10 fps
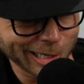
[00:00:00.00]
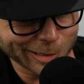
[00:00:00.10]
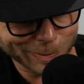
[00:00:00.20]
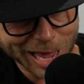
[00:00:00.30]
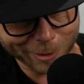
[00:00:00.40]

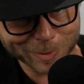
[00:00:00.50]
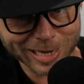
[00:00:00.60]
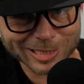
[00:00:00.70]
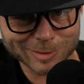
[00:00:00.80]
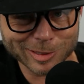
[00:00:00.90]
powered by
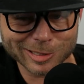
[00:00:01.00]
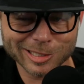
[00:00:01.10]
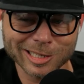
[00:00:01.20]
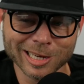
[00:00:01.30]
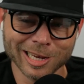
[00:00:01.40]

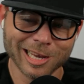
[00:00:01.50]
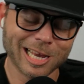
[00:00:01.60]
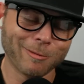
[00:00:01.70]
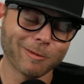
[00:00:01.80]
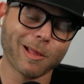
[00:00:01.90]
GPT,
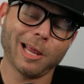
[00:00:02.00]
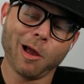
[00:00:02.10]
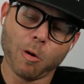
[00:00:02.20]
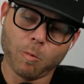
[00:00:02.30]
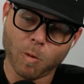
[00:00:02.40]
and we're like,
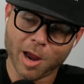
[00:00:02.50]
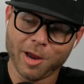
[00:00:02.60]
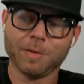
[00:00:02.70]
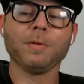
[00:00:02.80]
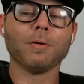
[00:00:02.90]

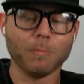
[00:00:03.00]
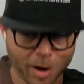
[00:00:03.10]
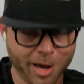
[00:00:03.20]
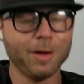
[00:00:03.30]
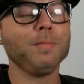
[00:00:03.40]
wham,
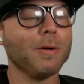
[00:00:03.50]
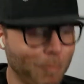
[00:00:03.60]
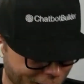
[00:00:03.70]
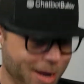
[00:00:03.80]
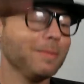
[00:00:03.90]
wham,
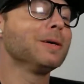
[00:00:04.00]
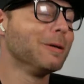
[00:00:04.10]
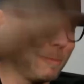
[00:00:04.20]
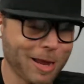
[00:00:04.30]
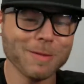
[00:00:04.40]
wham,
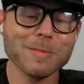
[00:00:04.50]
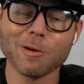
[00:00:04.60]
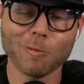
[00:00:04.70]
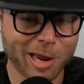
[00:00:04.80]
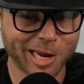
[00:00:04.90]
wham,
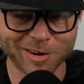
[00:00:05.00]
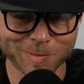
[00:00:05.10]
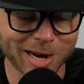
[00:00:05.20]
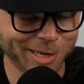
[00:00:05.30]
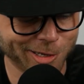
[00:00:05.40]
waking
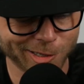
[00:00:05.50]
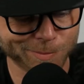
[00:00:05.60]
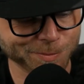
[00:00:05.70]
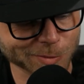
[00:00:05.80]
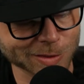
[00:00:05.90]
everybody up.
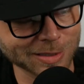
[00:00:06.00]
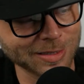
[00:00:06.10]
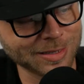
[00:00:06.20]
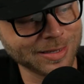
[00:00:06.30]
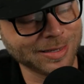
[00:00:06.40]

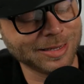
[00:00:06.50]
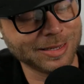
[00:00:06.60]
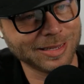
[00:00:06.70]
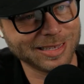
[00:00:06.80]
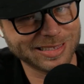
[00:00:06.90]

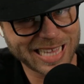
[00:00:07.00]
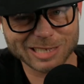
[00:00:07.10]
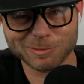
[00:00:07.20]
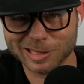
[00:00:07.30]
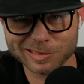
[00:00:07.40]

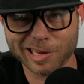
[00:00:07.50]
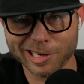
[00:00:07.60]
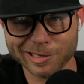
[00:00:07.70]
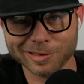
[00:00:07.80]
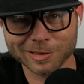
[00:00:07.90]
That's what it's
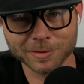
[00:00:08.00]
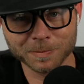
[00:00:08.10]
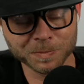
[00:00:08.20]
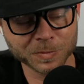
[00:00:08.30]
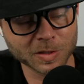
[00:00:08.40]
like.
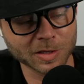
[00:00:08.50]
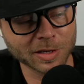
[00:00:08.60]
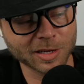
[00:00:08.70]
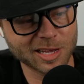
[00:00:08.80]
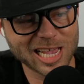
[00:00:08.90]

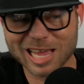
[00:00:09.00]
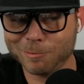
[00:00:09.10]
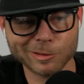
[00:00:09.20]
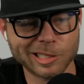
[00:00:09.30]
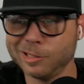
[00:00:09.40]

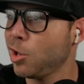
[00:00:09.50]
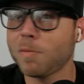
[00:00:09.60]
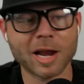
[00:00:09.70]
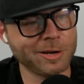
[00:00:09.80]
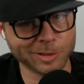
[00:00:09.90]
And
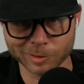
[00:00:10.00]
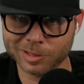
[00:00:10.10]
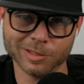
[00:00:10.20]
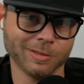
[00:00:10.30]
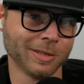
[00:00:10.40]
nobody knows what to do.